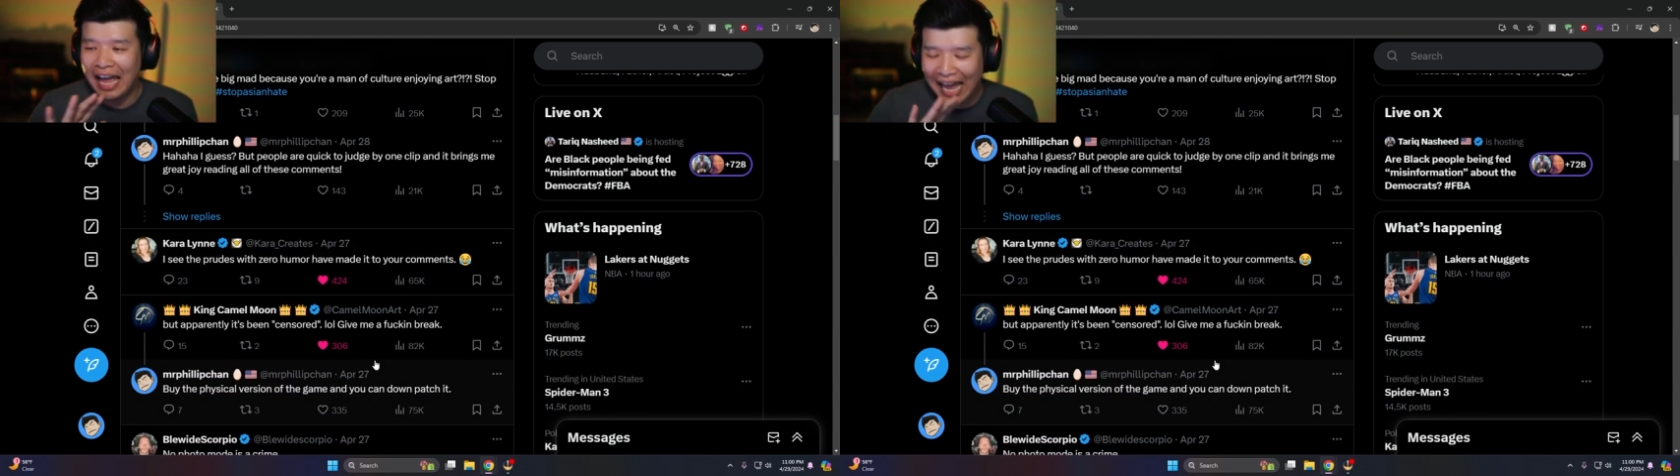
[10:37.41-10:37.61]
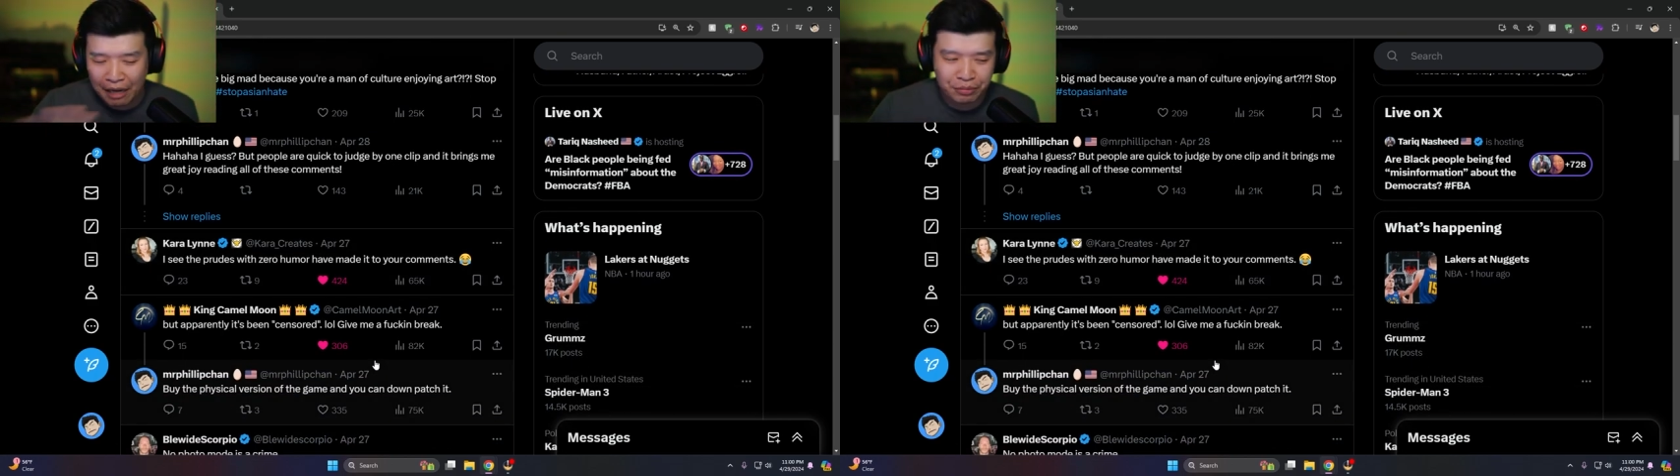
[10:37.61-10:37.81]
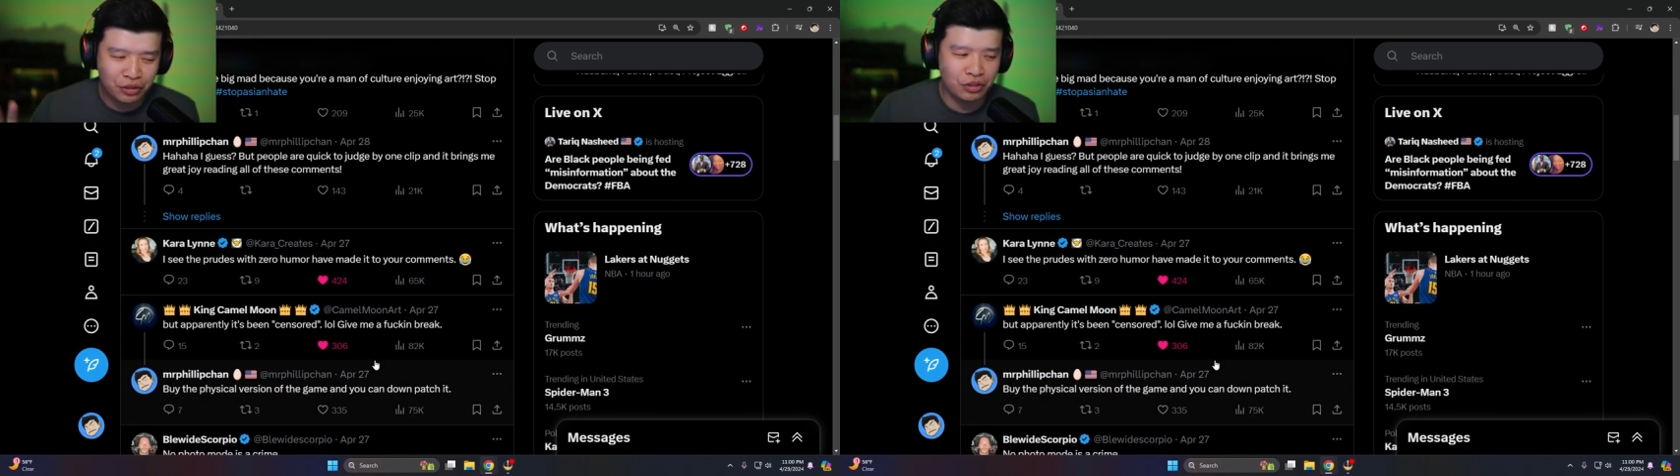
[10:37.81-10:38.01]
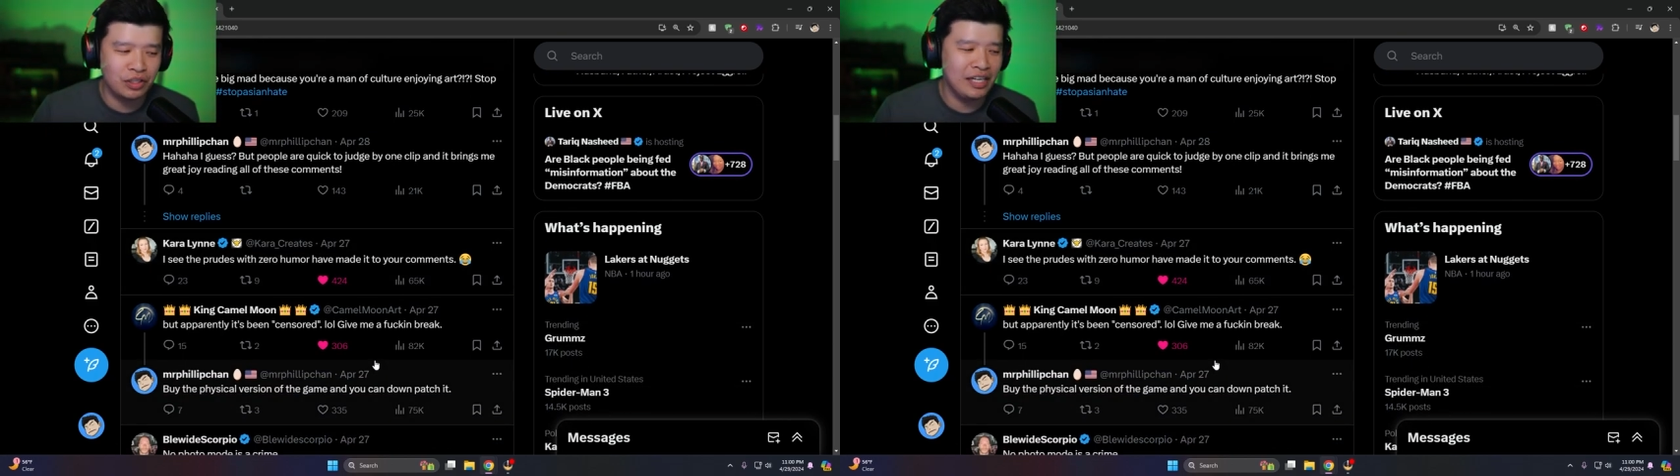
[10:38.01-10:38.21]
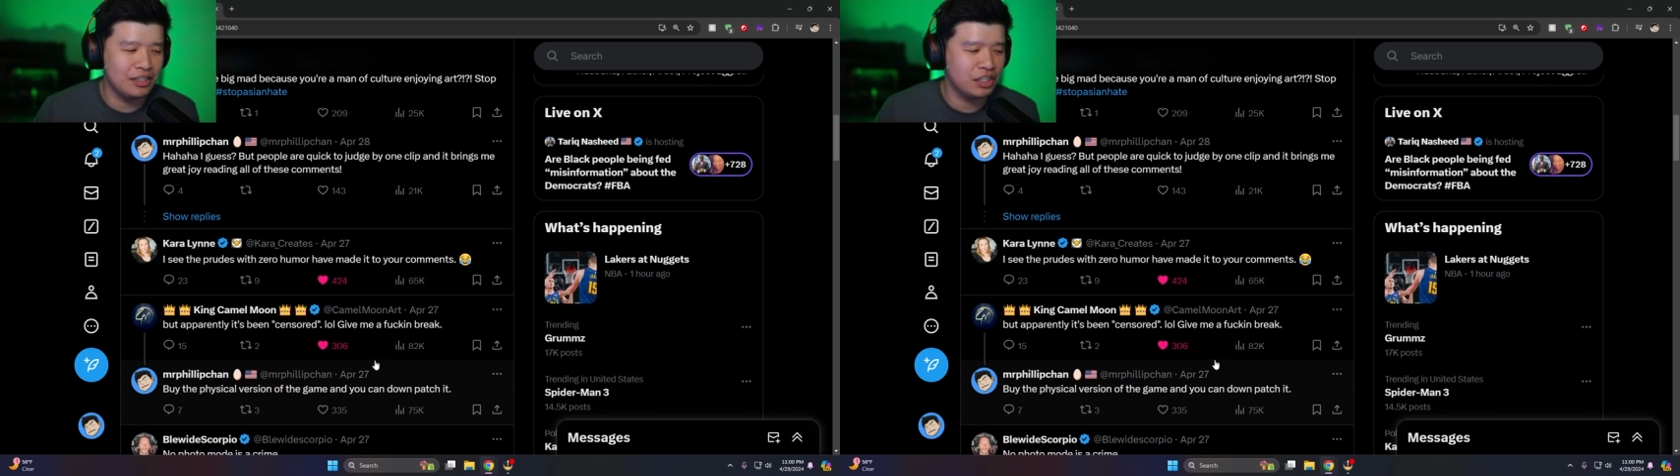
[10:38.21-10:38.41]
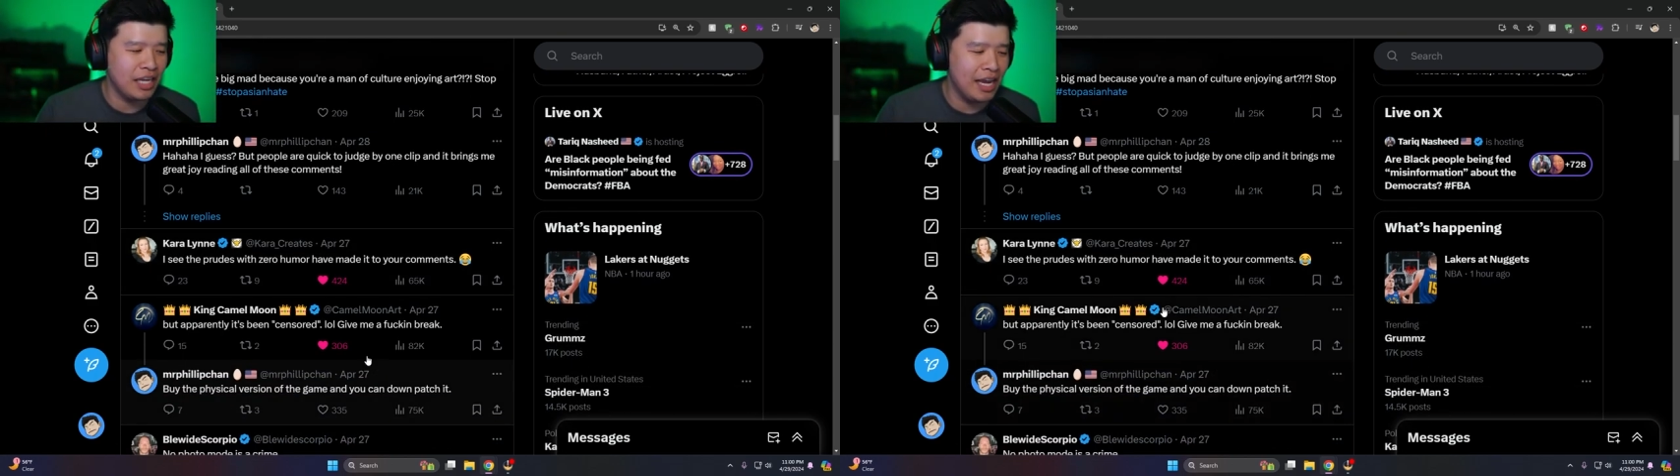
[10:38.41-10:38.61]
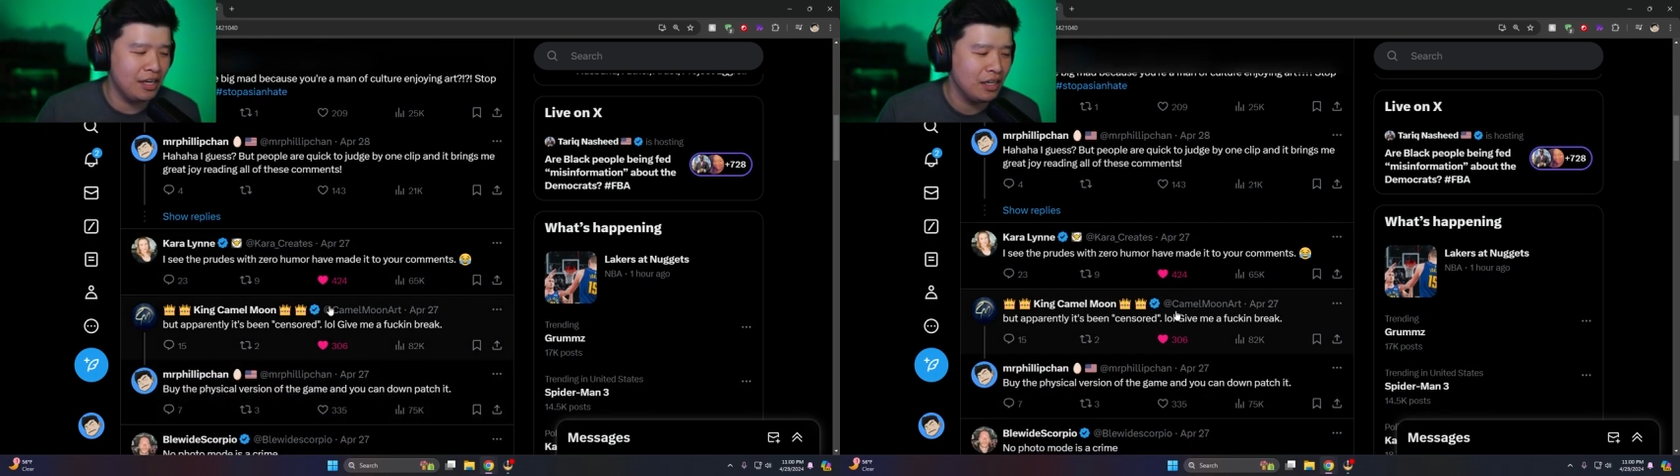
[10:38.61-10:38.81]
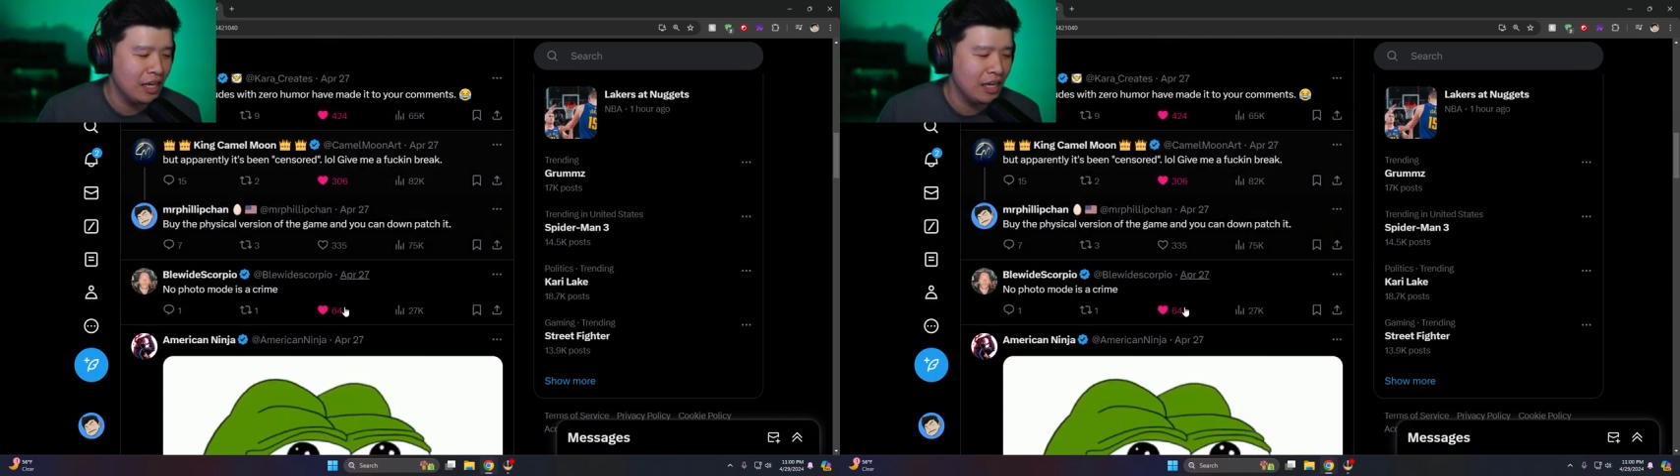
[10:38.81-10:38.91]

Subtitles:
Absolutely insane.